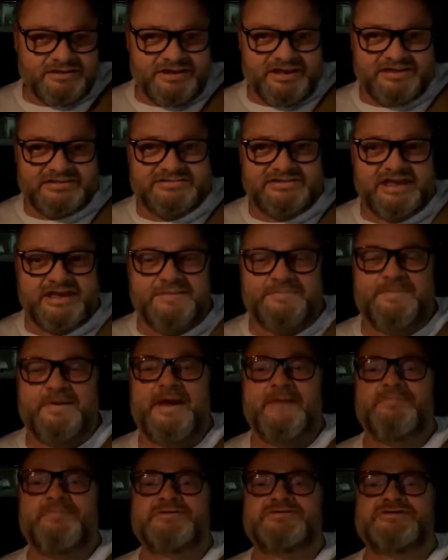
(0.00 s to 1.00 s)
They say
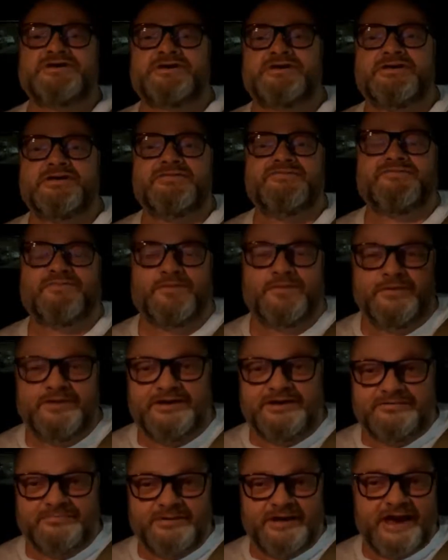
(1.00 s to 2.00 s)
peppers are good
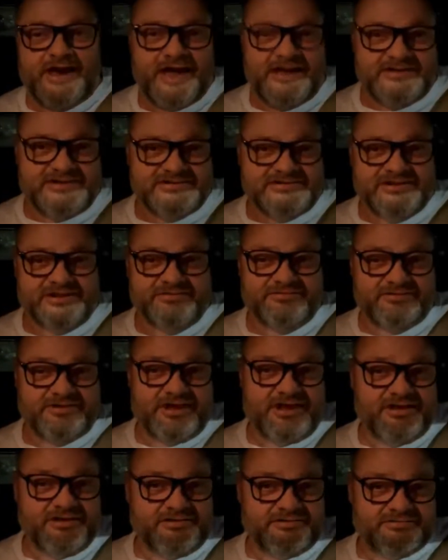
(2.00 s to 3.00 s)
for you, but I just don't
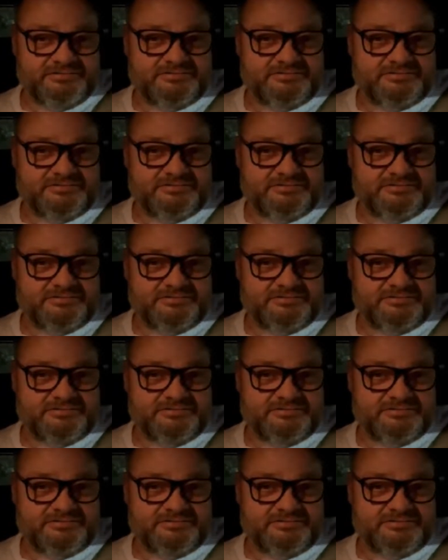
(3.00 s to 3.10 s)
know.